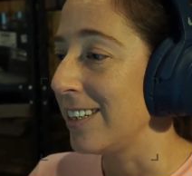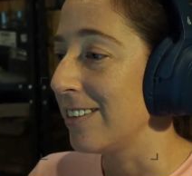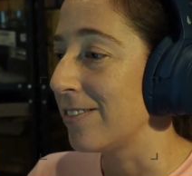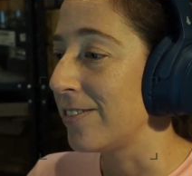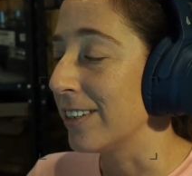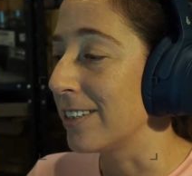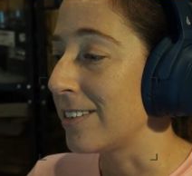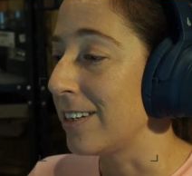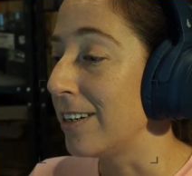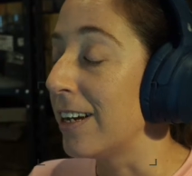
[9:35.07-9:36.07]
Fill us
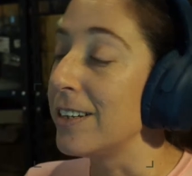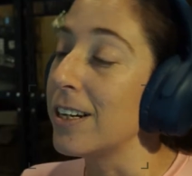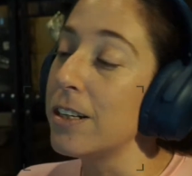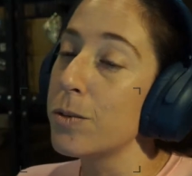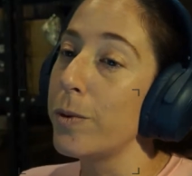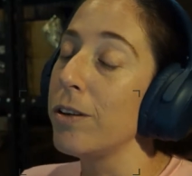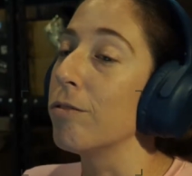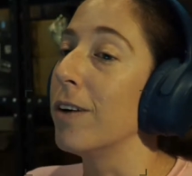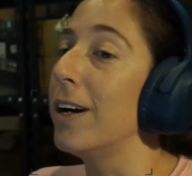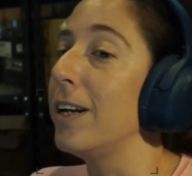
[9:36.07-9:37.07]
in and tell us where you're
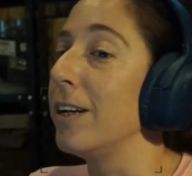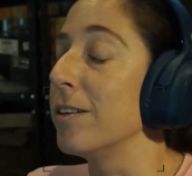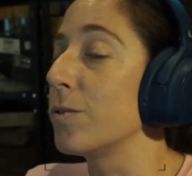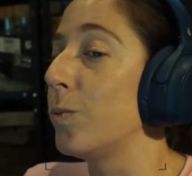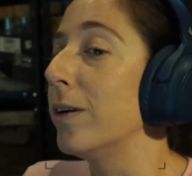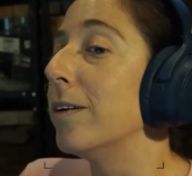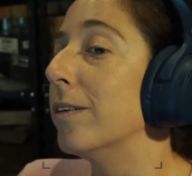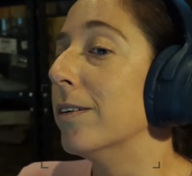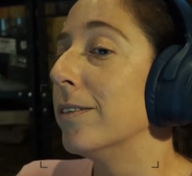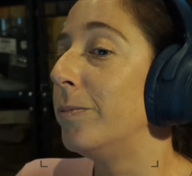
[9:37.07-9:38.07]
riding as
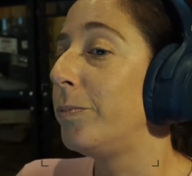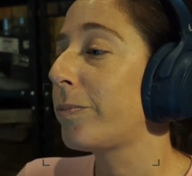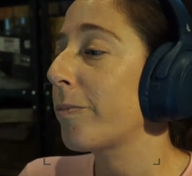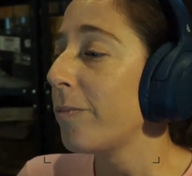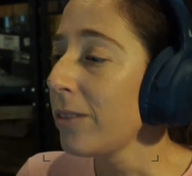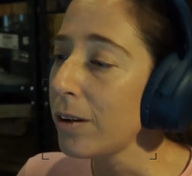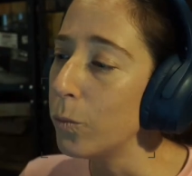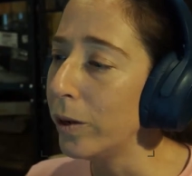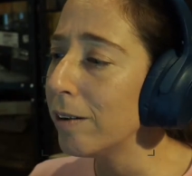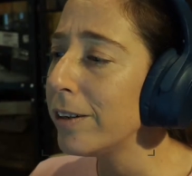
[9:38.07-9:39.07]
well.
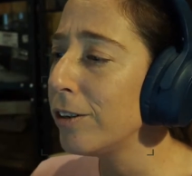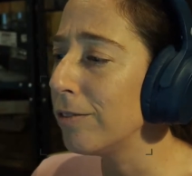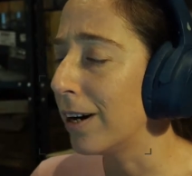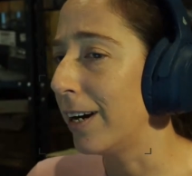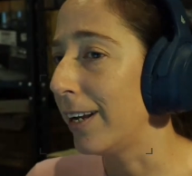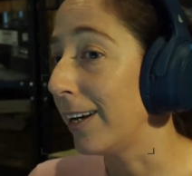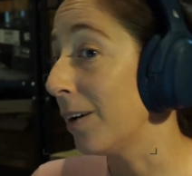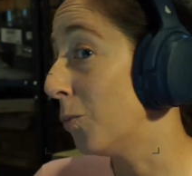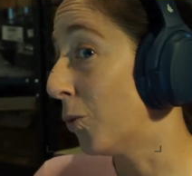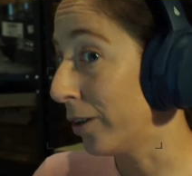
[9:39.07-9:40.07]
Where are you riding
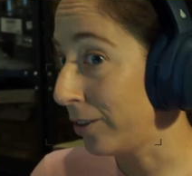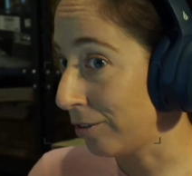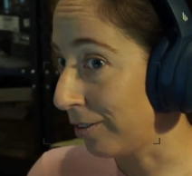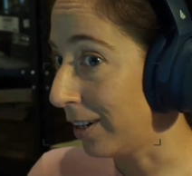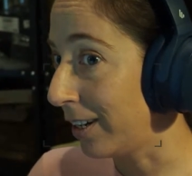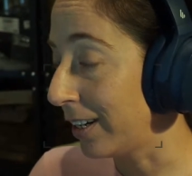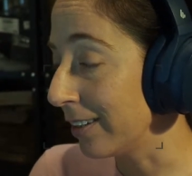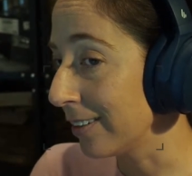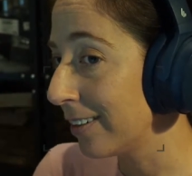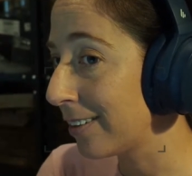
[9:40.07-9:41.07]
and what are you
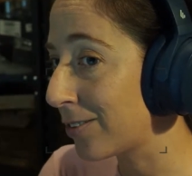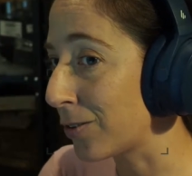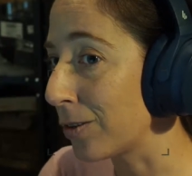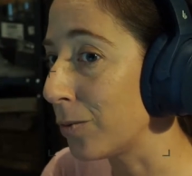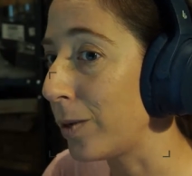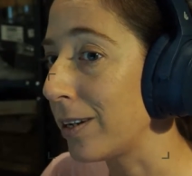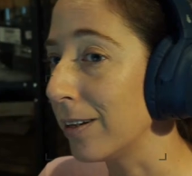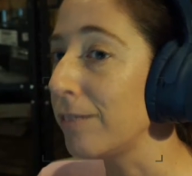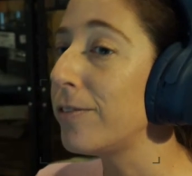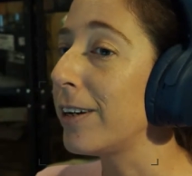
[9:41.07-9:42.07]
riding, so that we can
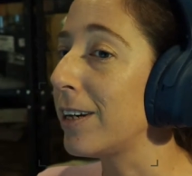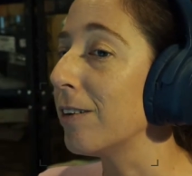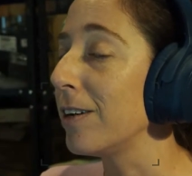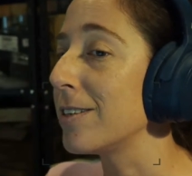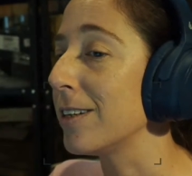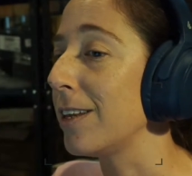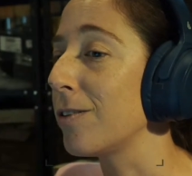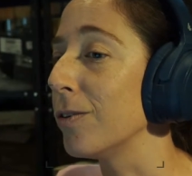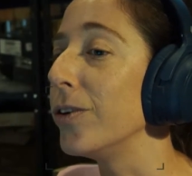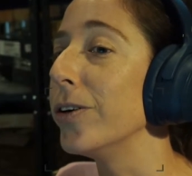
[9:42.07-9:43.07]
live vicariously
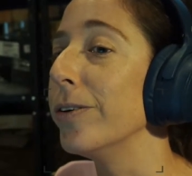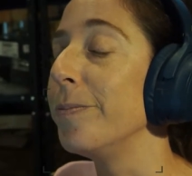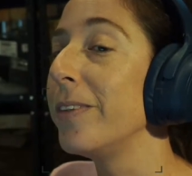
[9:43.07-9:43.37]
through you?